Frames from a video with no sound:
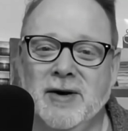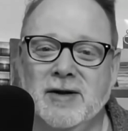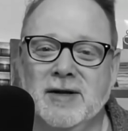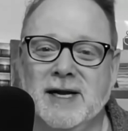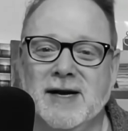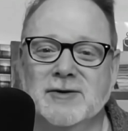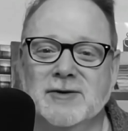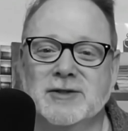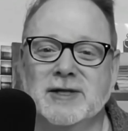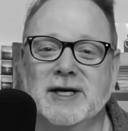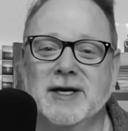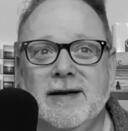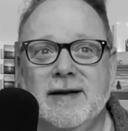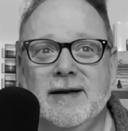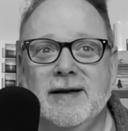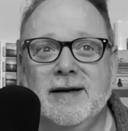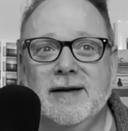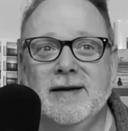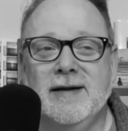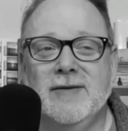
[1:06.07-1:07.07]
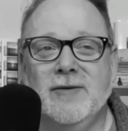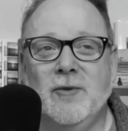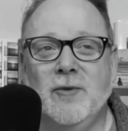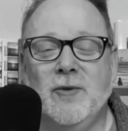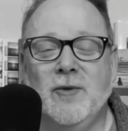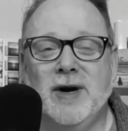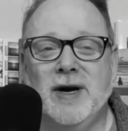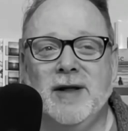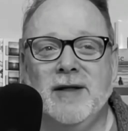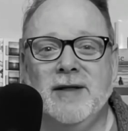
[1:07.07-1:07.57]
counseling.
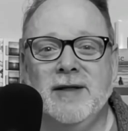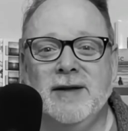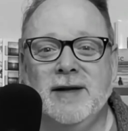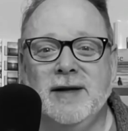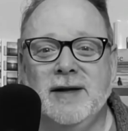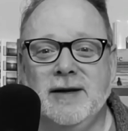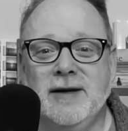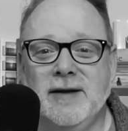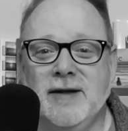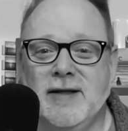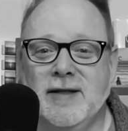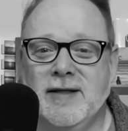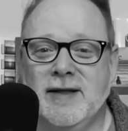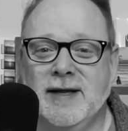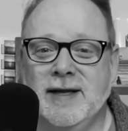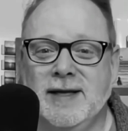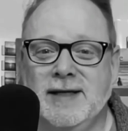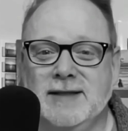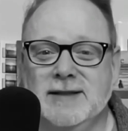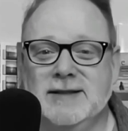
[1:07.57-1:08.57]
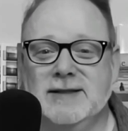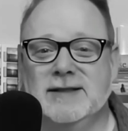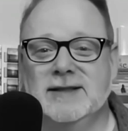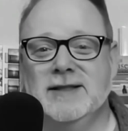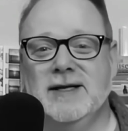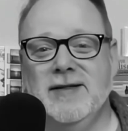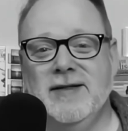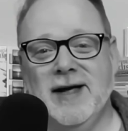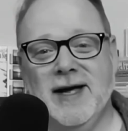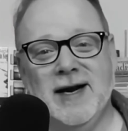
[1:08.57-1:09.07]
One of the things
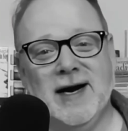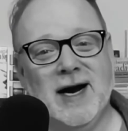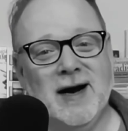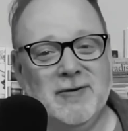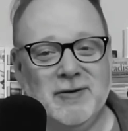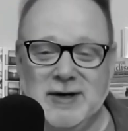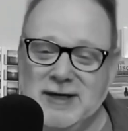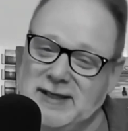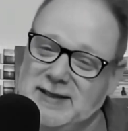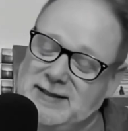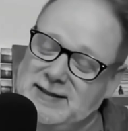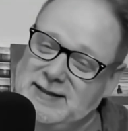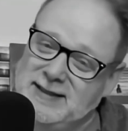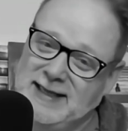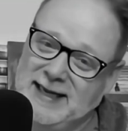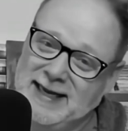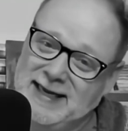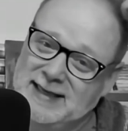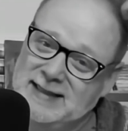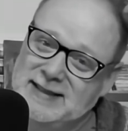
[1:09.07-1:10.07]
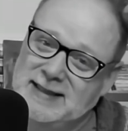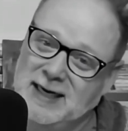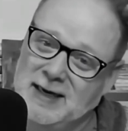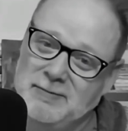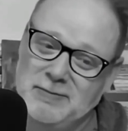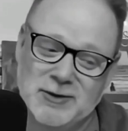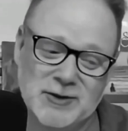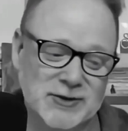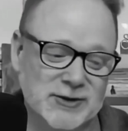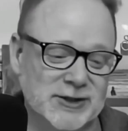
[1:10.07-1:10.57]
that I would get
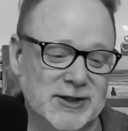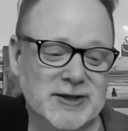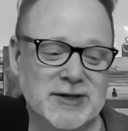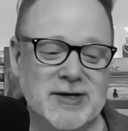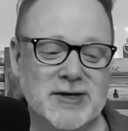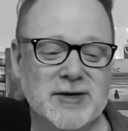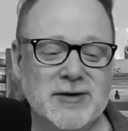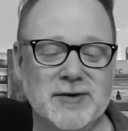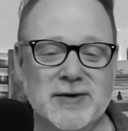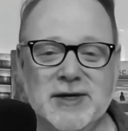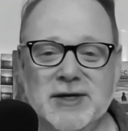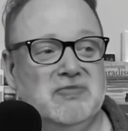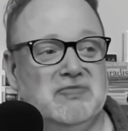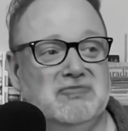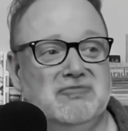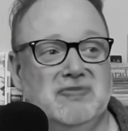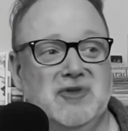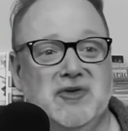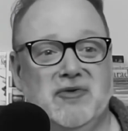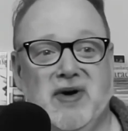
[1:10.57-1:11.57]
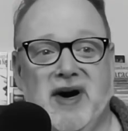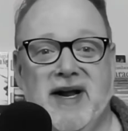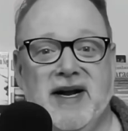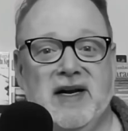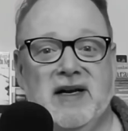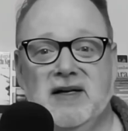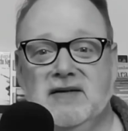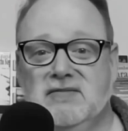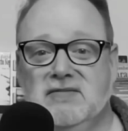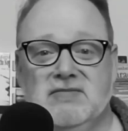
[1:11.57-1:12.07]
couples to do is create
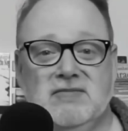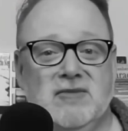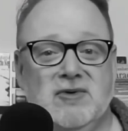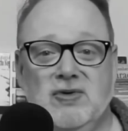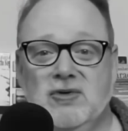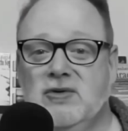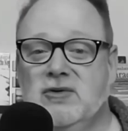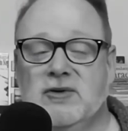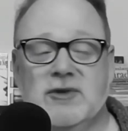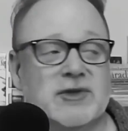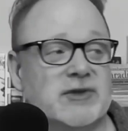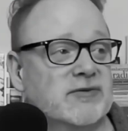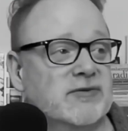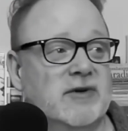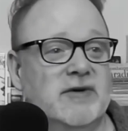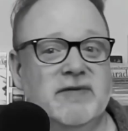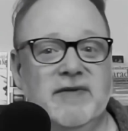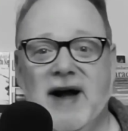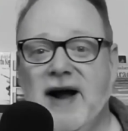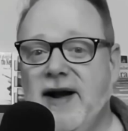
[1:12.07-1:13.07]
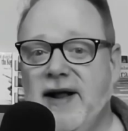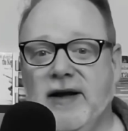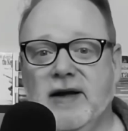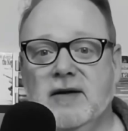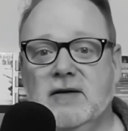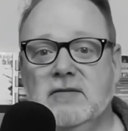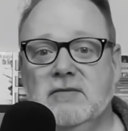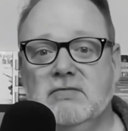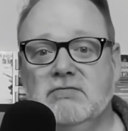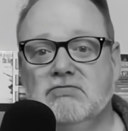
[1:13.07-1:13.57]
rules for fighting.
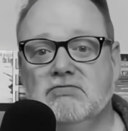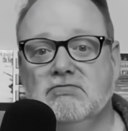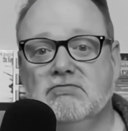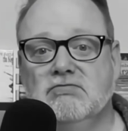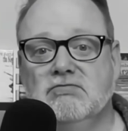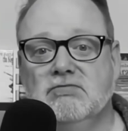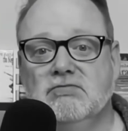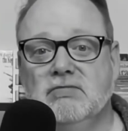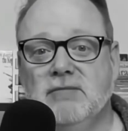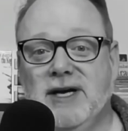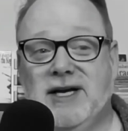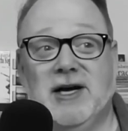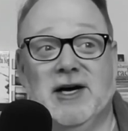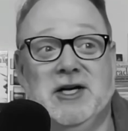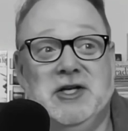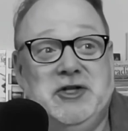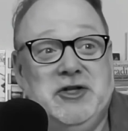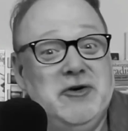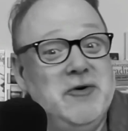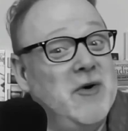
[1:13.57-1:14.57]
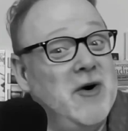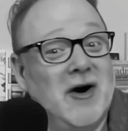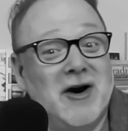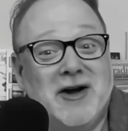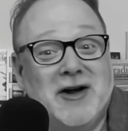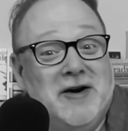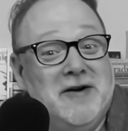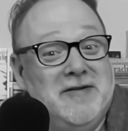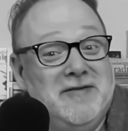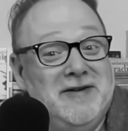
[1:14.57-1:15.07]
Because you are going
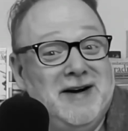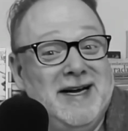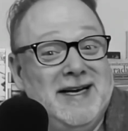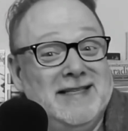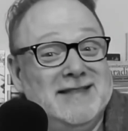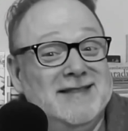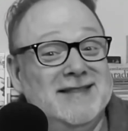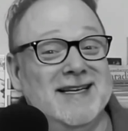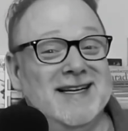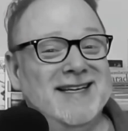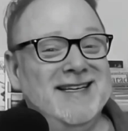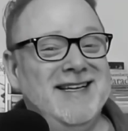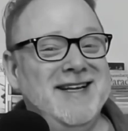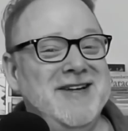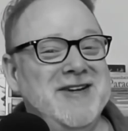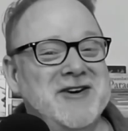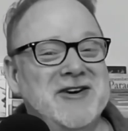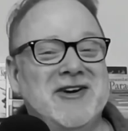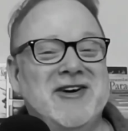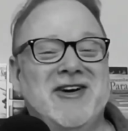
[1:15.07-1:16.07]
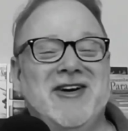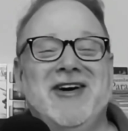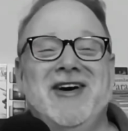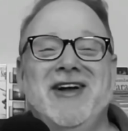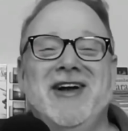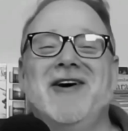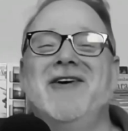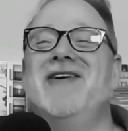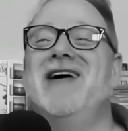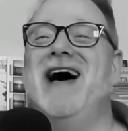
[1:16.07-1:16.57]
to fight. You're going to
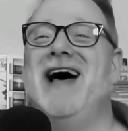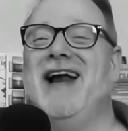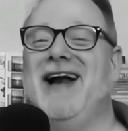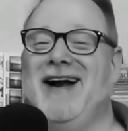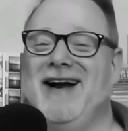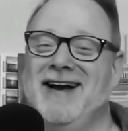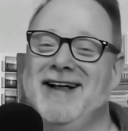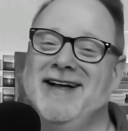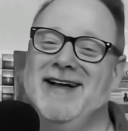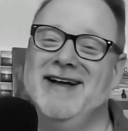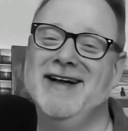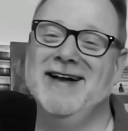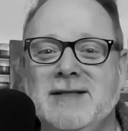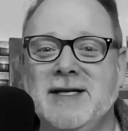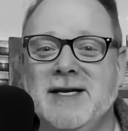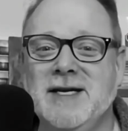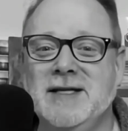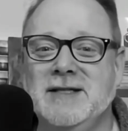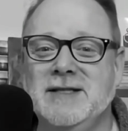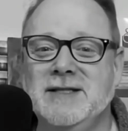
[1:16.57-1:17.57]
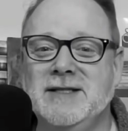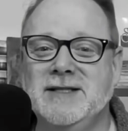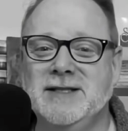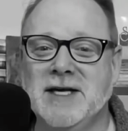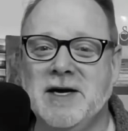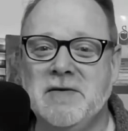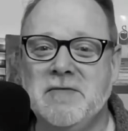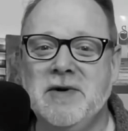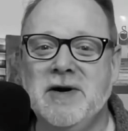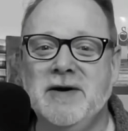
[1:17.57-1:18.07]
go at it. Hey,
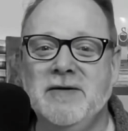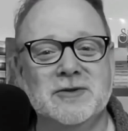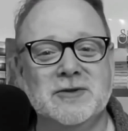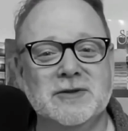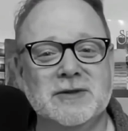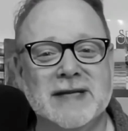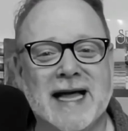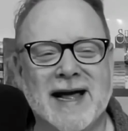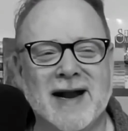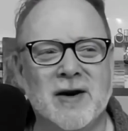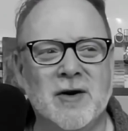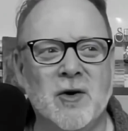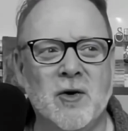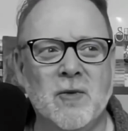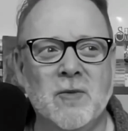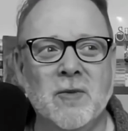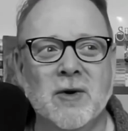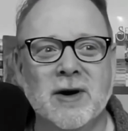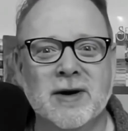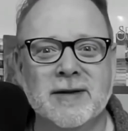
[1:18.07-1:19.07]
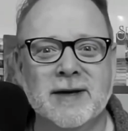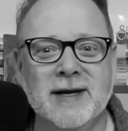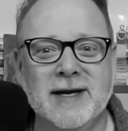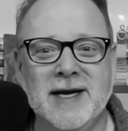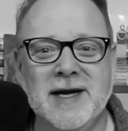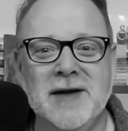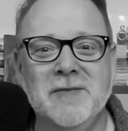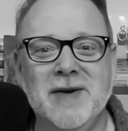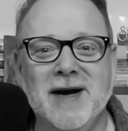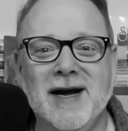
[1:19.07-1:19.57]
some of that homework that
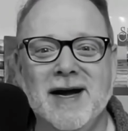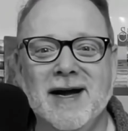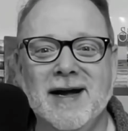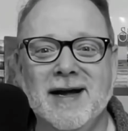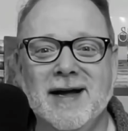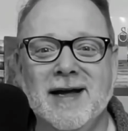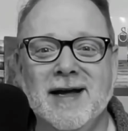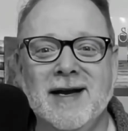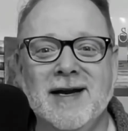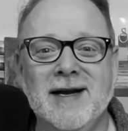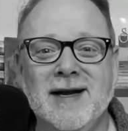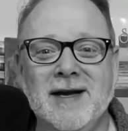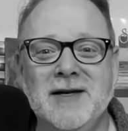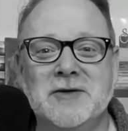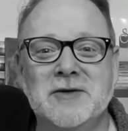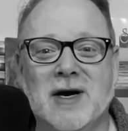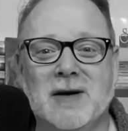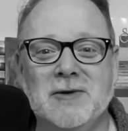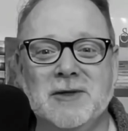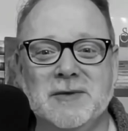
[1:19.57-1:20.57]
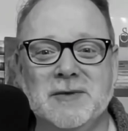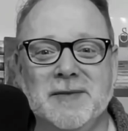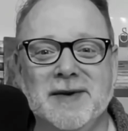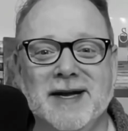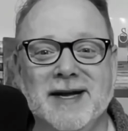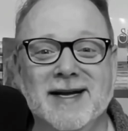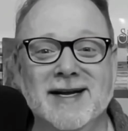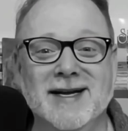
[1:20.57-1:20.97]
came back, it troubles me.